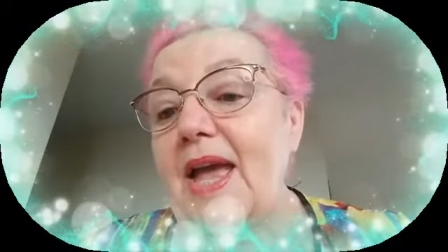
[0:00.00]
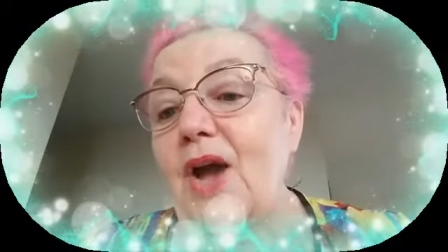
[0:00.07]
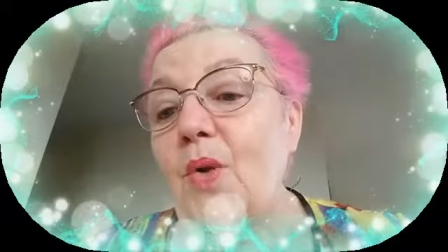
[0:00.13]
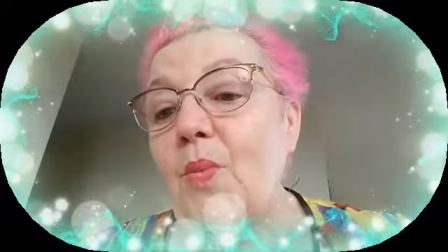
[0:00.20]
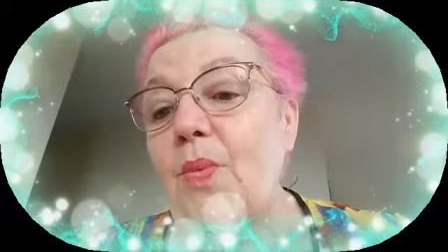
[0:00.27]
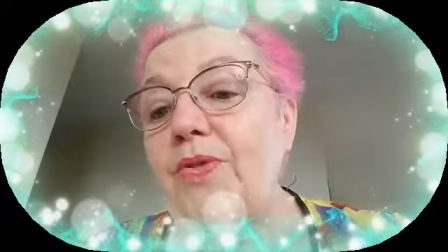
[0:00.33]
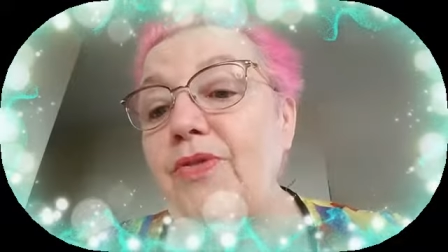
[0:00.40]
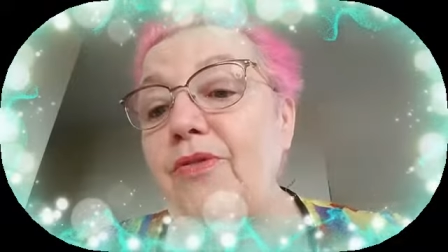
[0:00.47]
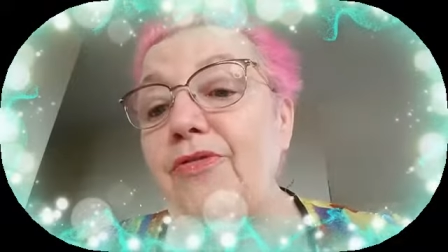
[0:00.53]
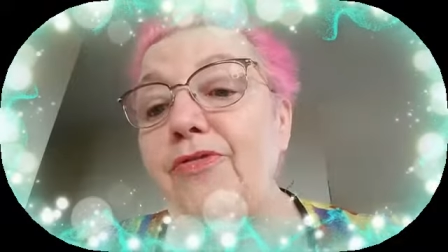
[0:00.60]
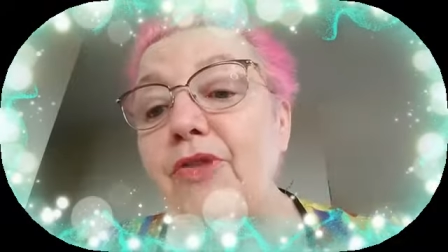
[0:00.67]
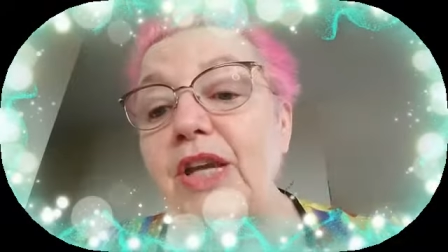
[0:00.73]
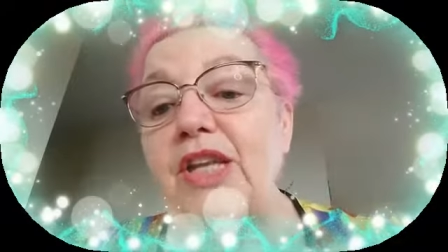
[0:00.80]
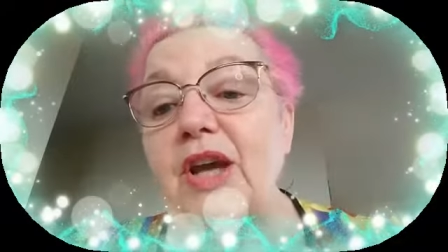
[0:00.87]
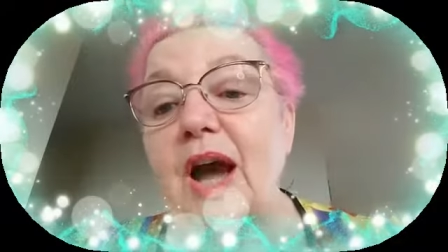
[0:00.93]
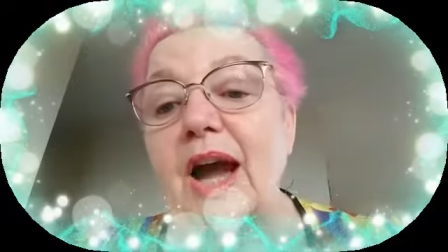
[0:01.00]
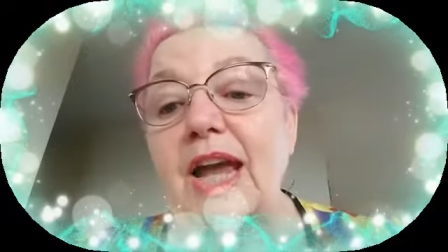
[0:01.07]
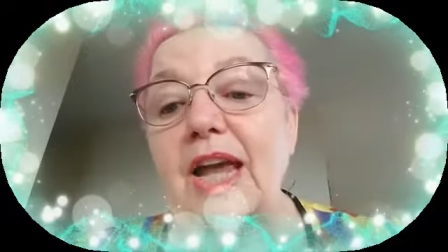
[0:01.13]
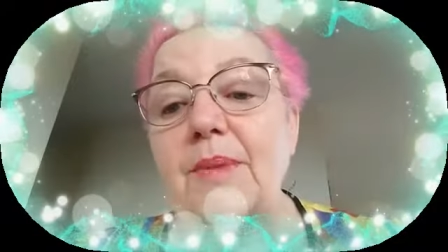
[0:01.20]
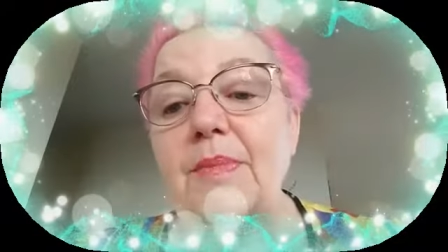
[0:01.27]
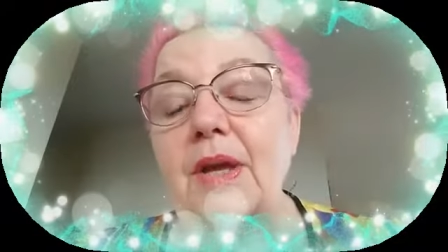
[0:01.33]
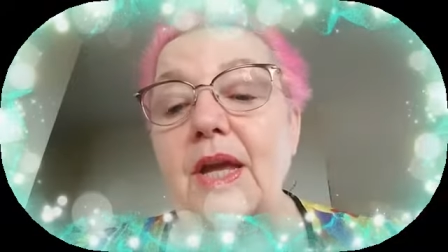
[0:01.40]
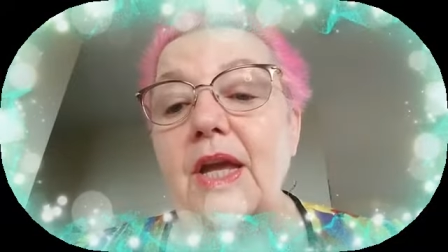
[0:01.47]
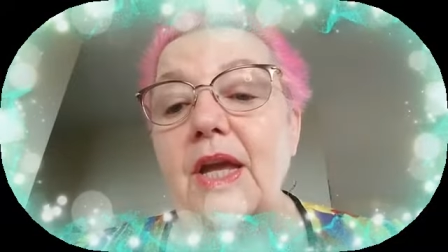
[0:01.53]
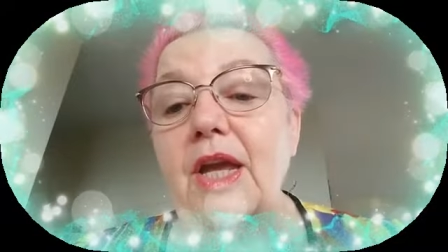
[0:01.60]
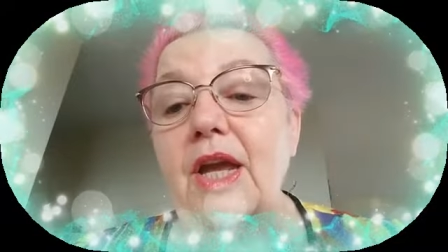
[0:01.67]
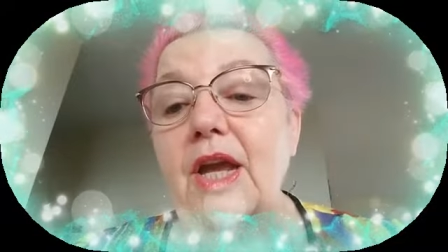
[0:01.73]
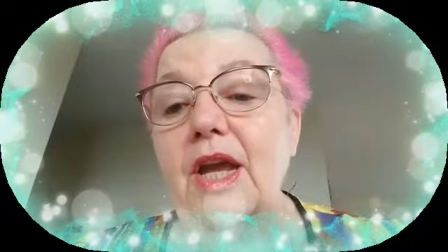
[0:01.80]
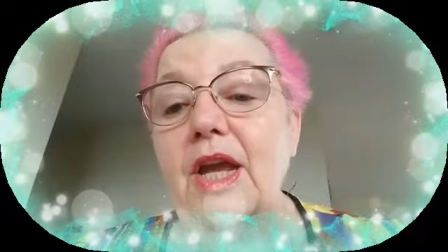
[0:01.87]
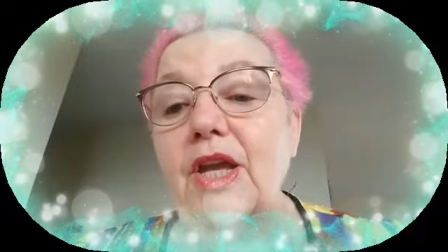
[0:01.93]
With the free time,
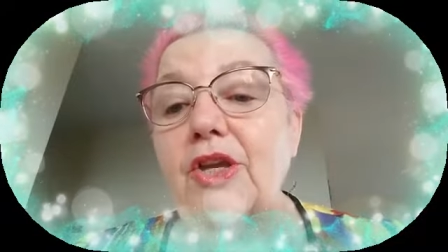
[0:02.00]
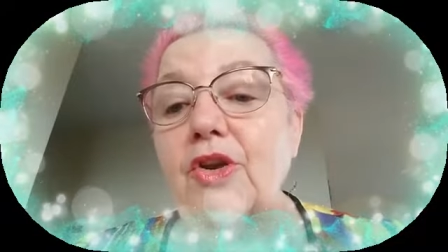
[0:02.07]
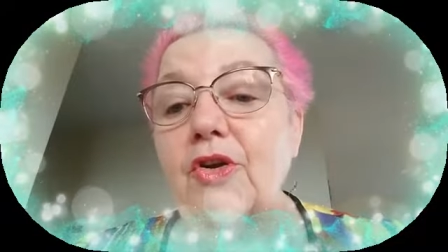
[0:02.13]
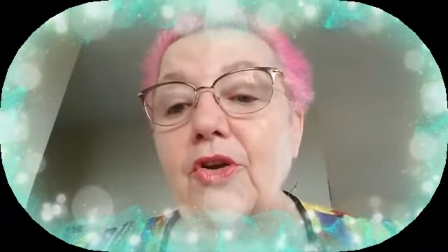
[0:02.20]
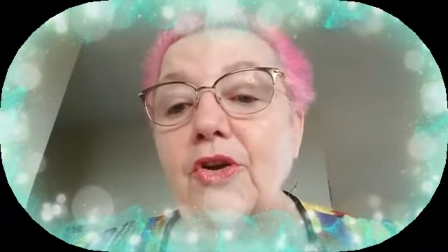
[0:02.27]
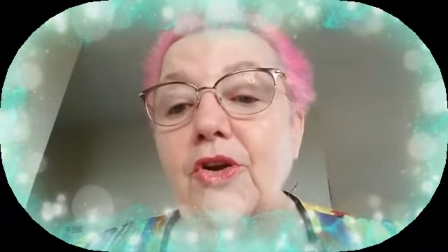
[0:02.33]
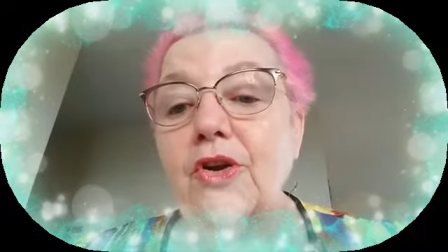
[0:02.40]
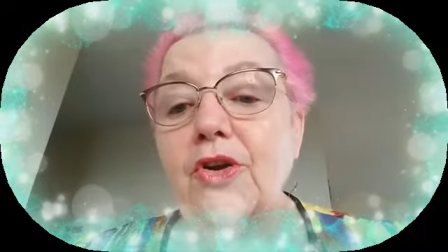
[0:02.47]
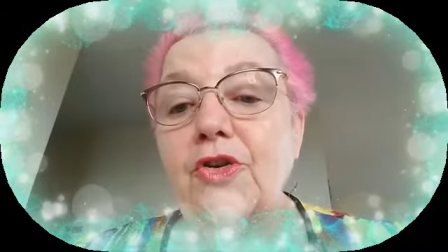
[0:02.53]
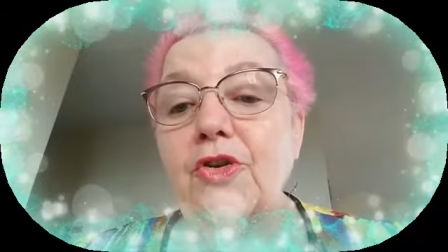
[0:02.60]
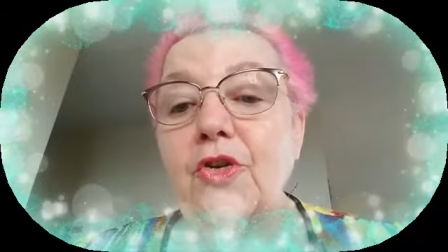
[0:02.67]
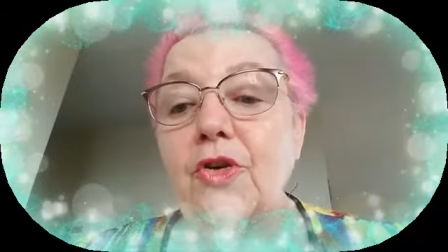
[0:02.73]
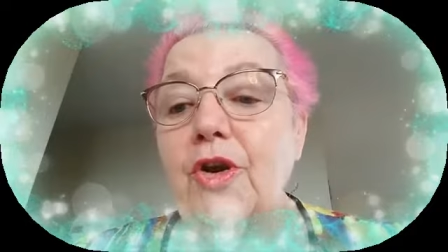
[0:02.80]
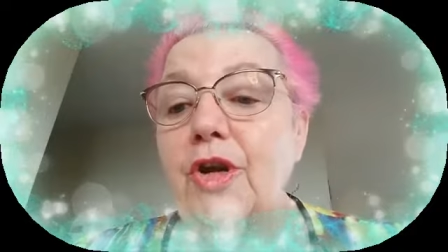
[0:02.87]
you're